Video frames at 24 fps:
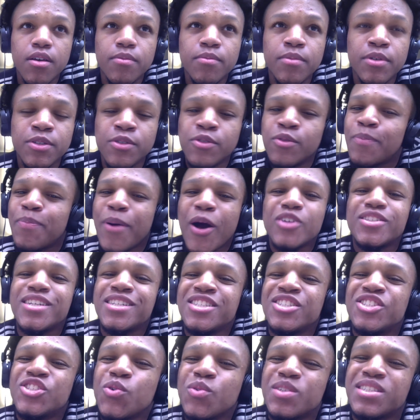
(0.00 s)
the
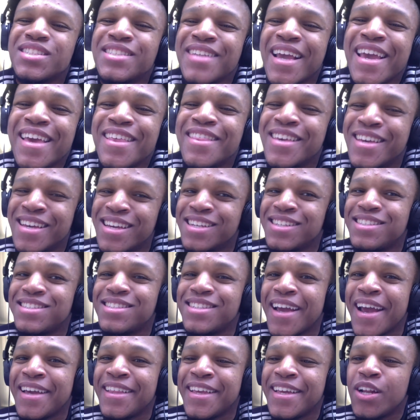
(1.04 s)
politicians don't say
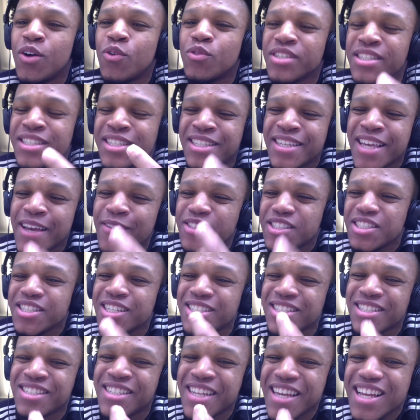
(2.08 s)
this, and they don't give
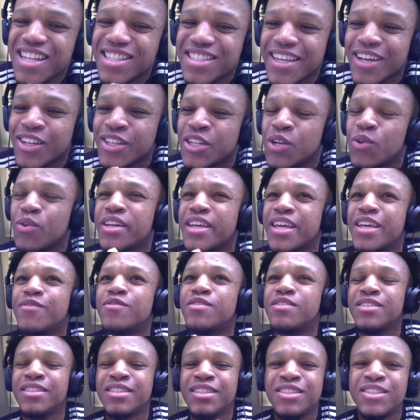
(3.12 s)
such detail, they don't
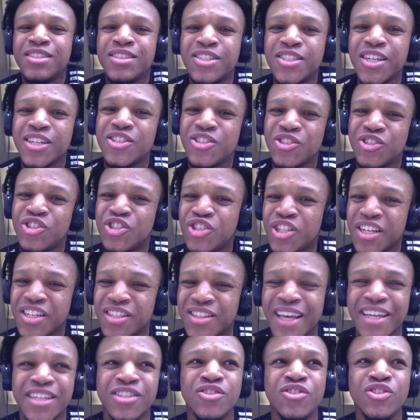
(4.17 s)
give such
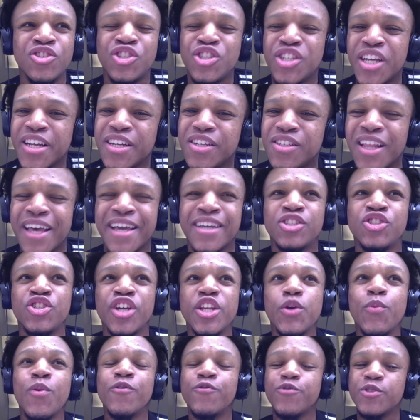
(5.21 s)

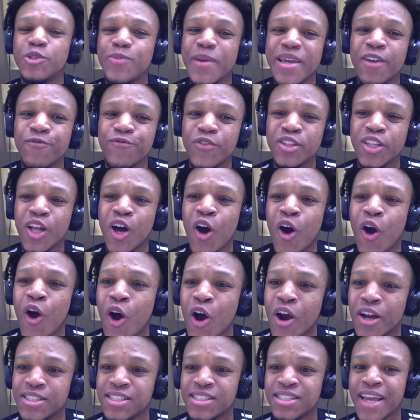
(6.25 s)
genuine speaking from the
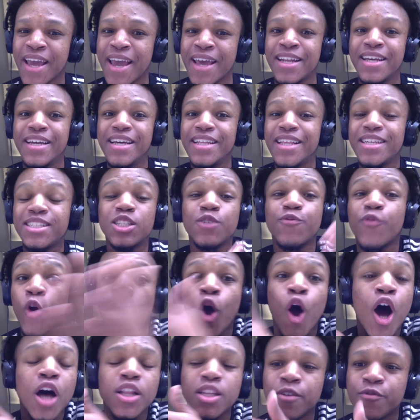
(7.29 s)
heart, saying, this is for
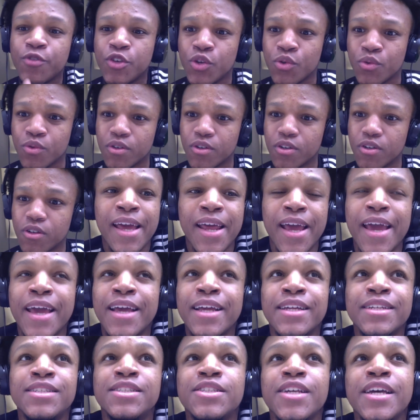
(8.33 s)
all of you.
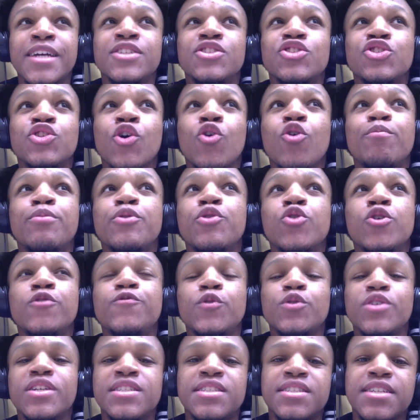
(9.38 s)
It's so
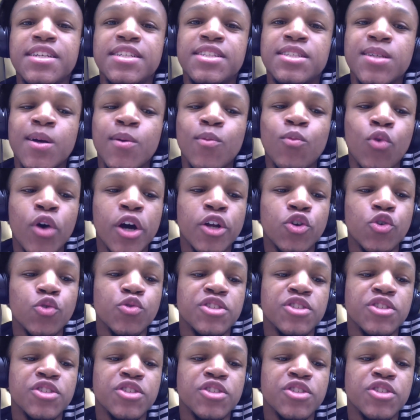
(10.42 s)
beautiful to see someone who